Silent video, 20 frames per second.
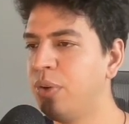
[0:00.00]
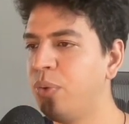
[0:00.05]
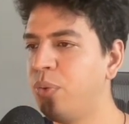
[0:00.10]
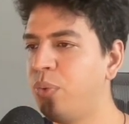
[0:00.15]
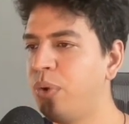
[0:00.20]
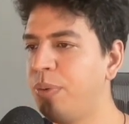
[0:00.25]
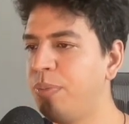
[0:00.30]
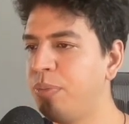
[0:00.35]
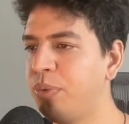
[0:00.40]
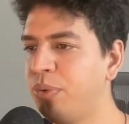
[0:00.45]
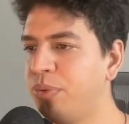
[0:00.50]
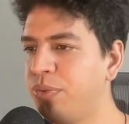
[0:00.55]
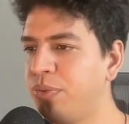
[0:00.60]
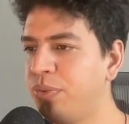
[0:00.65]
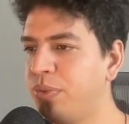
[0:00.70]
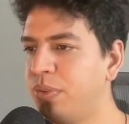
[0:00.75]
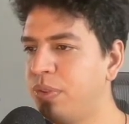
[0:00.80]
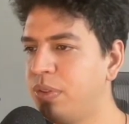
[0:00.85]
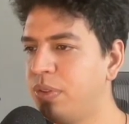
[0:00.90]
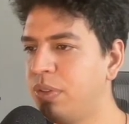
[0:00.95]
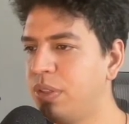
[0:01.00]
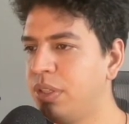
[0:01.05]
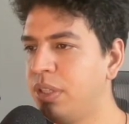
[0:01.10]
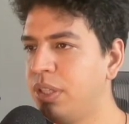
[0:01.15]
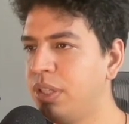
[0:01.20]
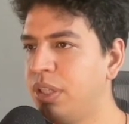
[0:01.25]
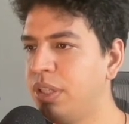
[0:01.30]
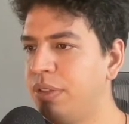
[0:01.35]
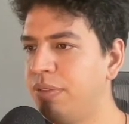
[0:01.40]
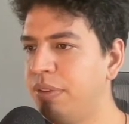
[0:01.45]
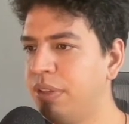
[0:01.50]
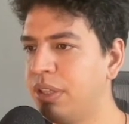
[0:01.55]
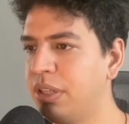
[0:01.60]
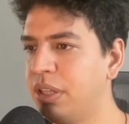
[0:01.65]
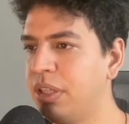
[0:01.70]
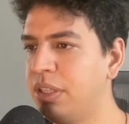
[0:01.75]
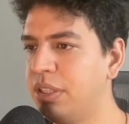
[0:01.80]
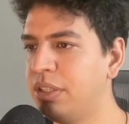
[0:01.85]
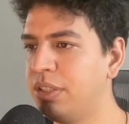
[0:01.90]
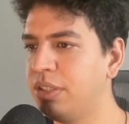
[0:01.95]
remove event
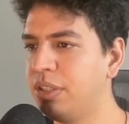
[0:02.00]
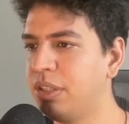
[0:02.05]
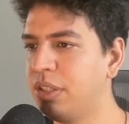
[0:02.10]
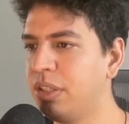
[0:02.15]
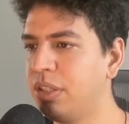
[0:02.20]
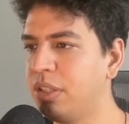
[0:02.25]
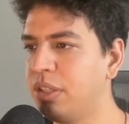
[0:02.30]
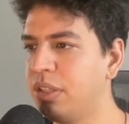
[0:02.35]
listener,